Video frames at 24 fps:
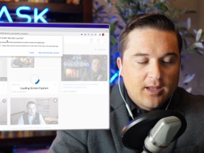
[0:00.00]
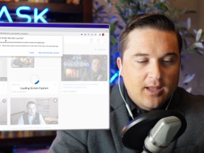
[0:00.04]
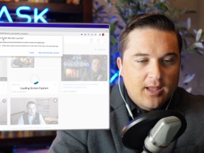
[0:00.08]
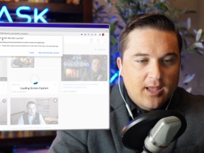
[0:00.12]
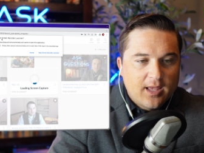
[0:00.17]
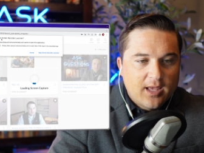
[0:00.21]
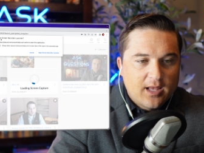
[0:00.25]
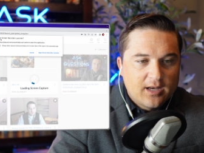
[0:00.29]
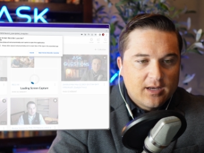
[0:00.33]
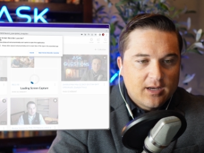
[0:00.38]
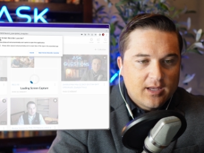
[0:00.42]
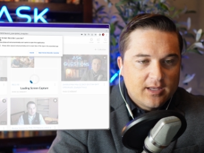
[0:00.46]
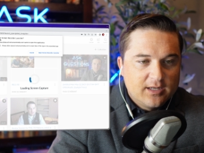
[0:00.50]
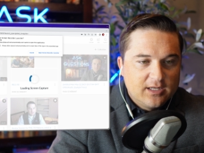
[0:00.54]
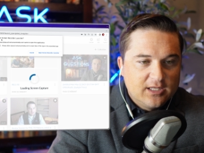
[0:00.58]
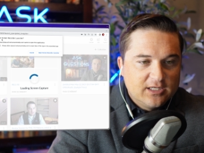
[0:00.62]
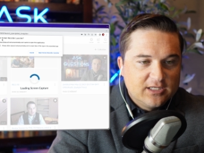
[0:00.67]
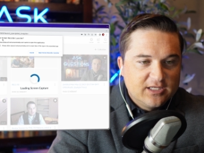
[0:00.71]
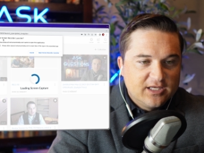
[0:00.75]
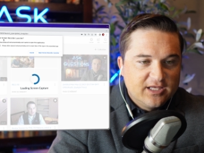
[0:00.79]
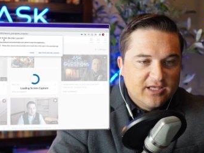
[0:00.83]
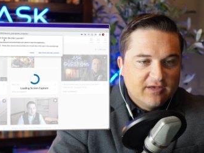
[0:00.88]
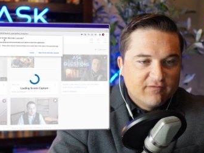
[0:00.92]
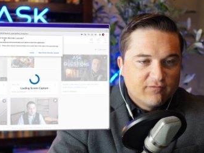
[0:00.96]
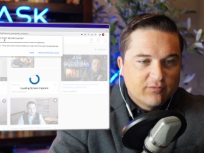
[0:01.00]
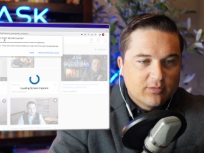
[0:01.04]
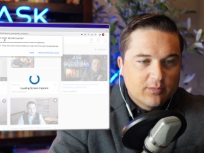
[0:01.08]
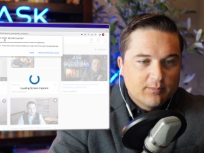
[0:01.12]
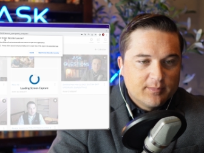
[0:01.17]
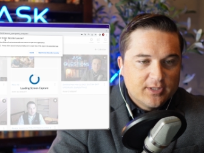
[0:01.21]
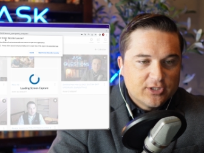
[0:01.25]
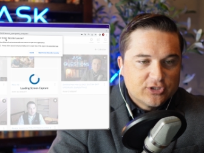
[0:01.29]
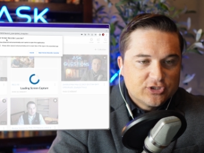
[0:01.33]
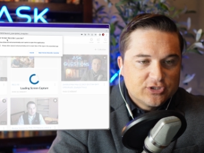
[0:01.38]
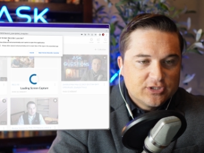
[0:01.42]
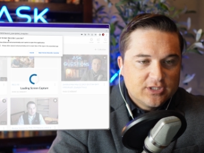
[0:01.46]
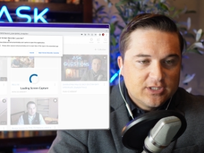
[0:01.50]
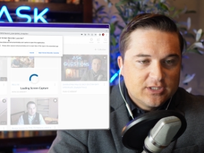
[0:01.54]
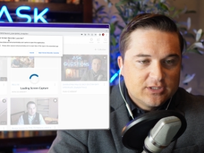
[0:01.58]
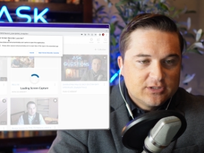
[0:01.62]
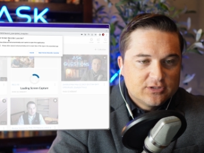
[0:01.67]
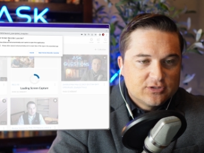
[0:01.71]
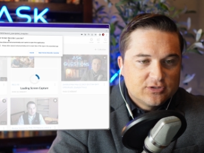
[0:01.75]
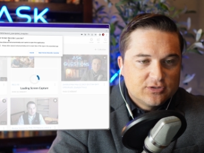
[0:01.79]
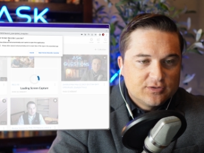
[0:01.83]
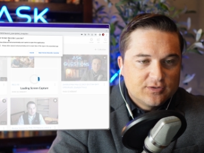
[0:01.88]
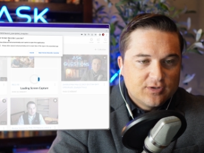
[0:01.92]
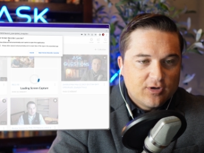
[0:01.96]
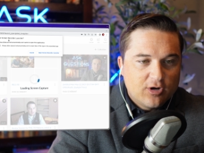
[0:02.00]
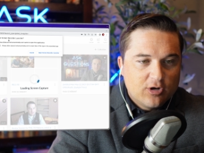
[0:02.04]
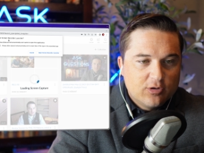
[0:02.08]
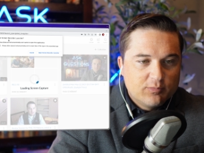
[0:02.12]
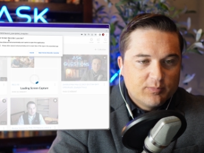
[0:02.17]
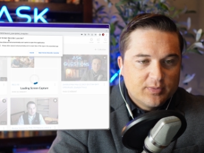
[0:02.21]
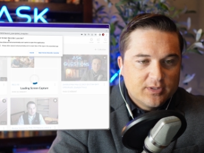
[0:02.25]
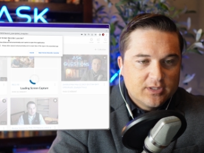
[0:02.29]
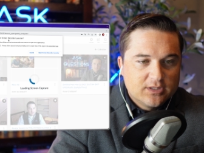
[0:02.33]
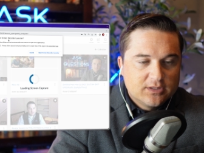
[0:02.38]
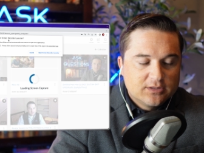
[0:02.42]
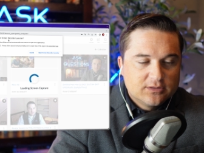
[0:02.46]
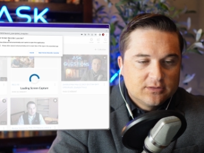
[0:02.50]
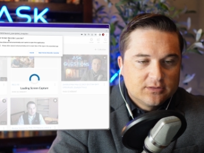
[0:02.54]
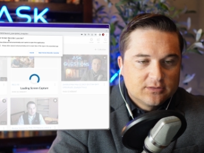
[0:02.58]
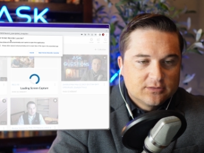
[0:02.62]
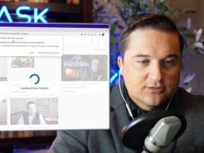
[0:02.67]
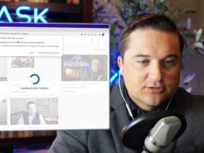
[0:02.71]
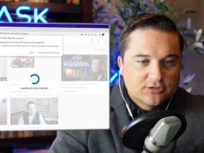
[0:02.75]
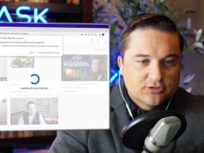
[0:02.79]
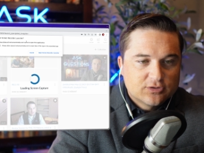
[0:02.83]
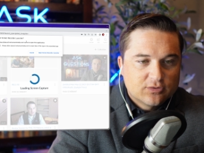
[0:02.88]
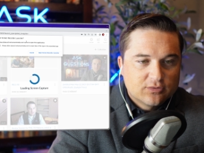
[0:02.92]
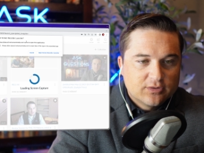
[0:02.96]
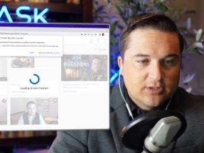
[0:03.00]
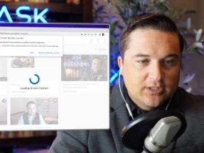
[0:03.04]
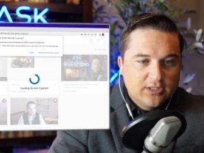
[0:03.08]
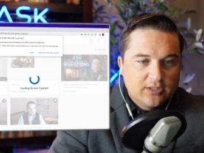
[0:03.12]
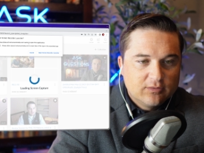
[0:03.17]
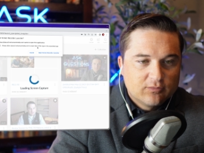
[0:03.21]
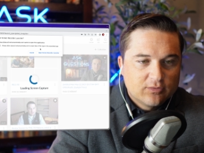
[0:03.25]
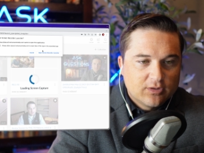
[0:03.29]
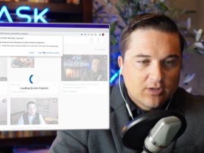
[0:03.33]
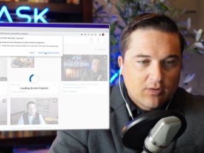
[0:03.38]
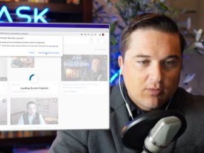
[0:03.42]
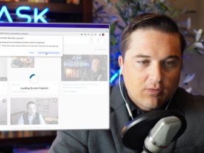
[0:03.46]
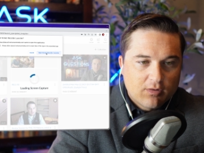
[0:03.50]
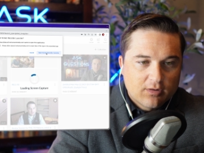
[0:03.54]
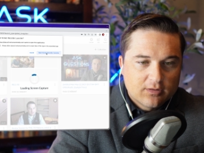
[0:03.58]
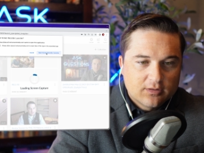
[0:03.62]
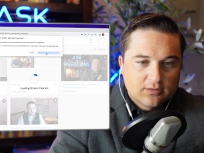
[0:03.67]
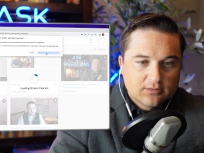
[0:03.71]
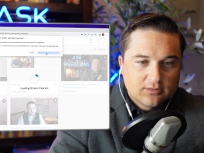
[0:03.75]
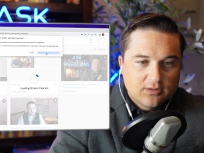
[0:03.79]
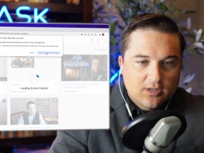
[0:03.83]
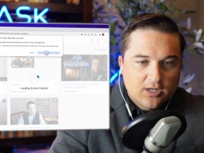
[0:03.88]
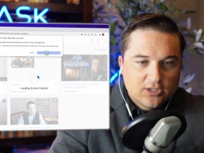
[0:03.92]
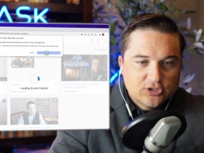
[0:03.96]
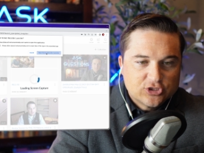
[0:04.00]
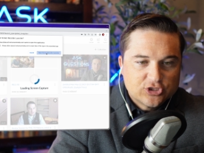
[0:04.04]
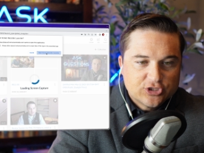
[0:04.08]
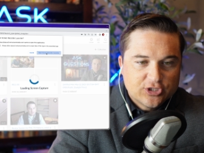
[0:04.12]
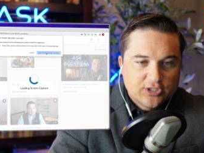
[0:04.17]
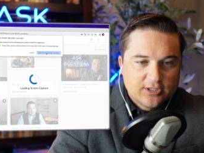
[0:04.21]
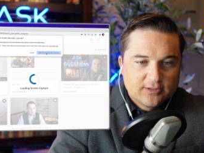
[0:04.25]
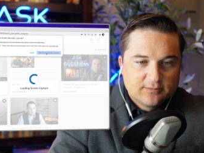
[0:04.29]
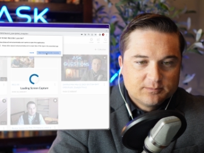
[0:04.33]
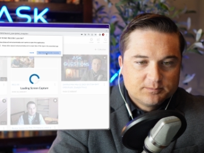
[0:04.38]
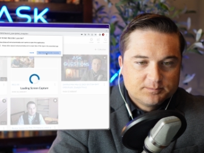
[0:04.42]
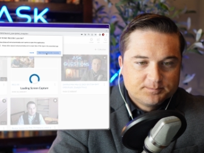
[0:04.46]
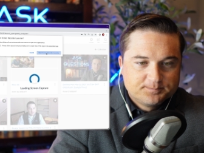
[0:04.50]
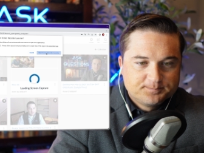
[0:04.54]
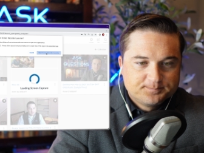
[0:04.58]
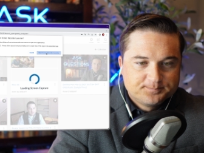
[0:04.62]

And I need to give permission to open screen recorder launcher.